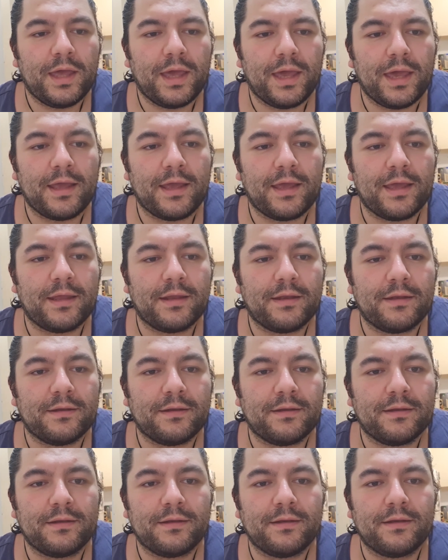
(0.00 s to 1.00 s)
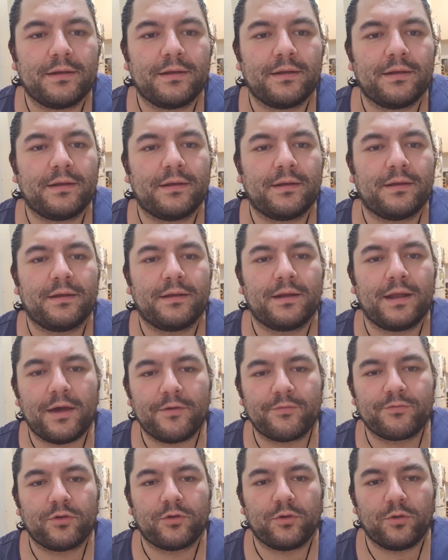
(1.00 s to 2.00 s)
And
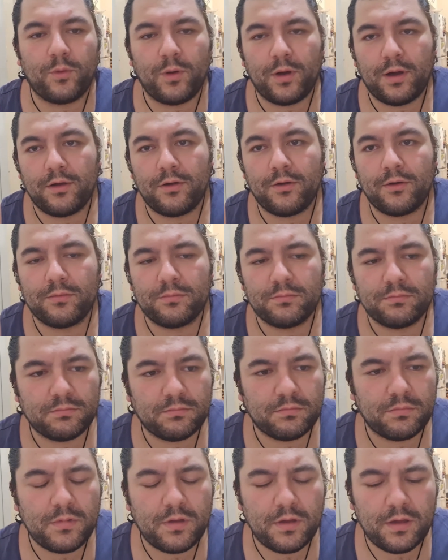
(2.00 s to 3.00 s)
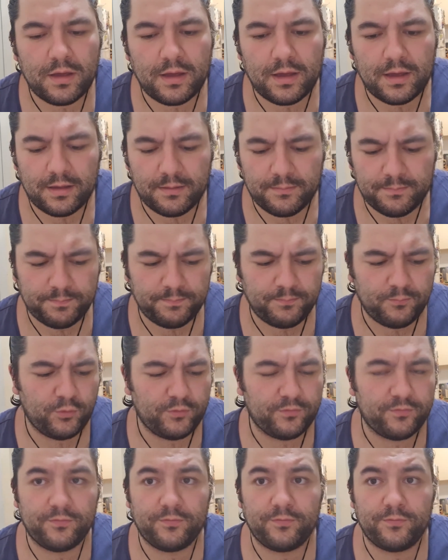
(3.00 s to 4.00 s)
after a while,
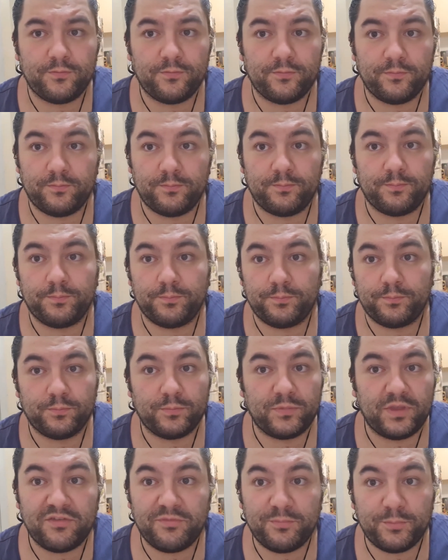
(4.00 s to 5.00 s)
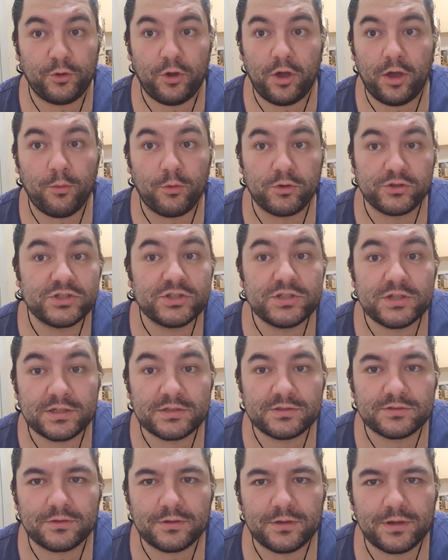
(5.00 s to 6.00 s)
with the FBI watching
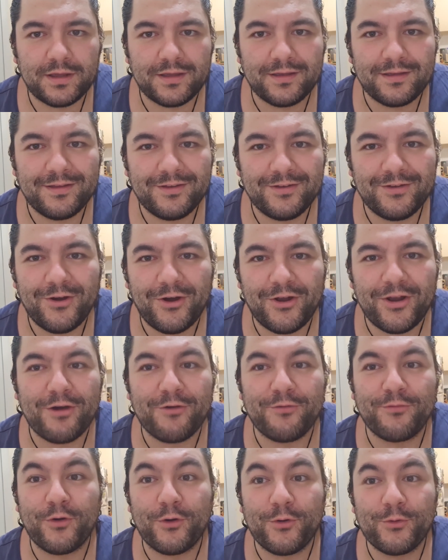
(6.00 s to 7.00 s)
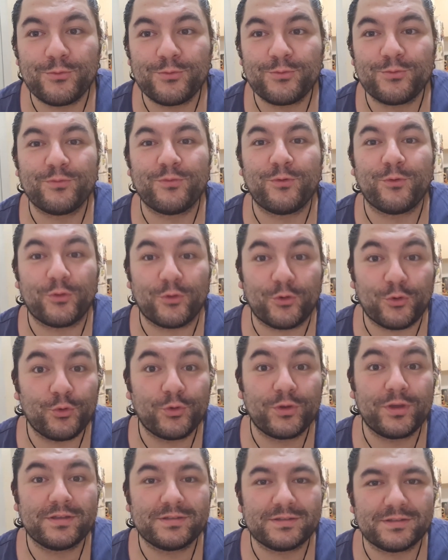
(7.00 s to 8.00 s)
us on our phones before the
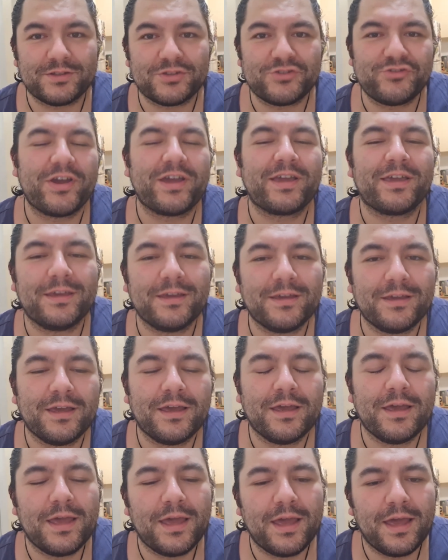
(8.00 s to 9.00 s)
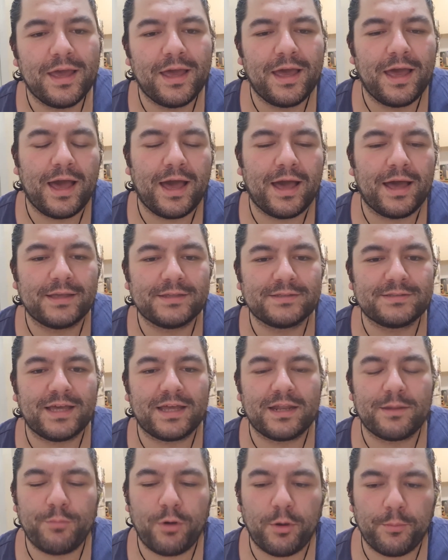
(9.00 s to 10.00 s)
cookies and the tracking,
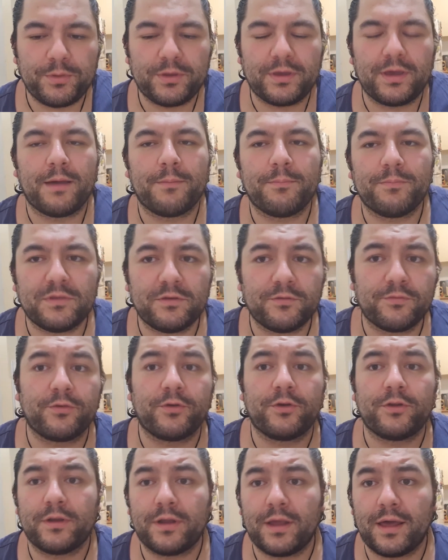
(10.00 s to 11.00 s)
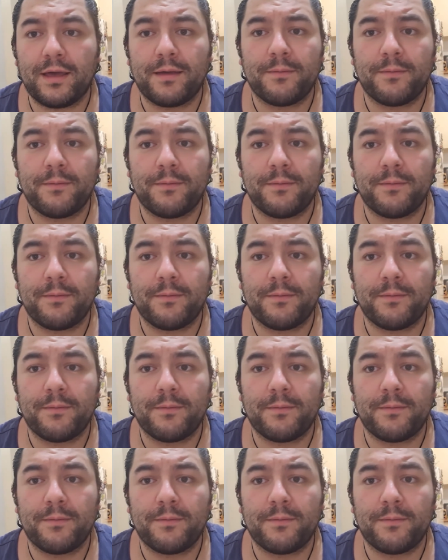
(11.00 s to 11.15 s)
started popping up different